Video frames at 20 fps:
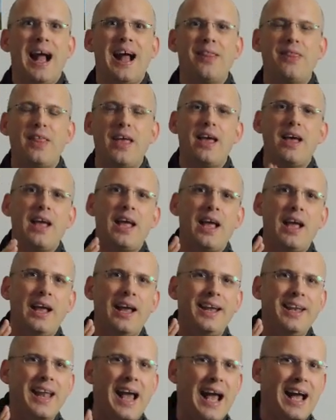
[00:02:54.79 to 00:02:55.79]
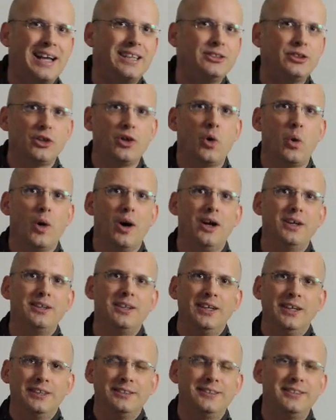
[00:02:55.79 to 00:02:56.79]
and they're
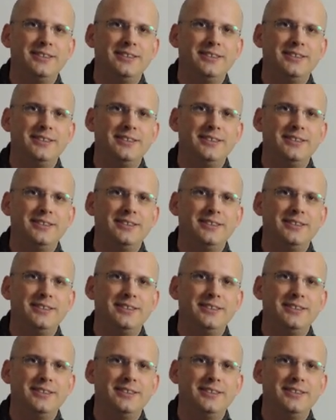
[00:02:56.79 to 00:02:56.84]
inadequate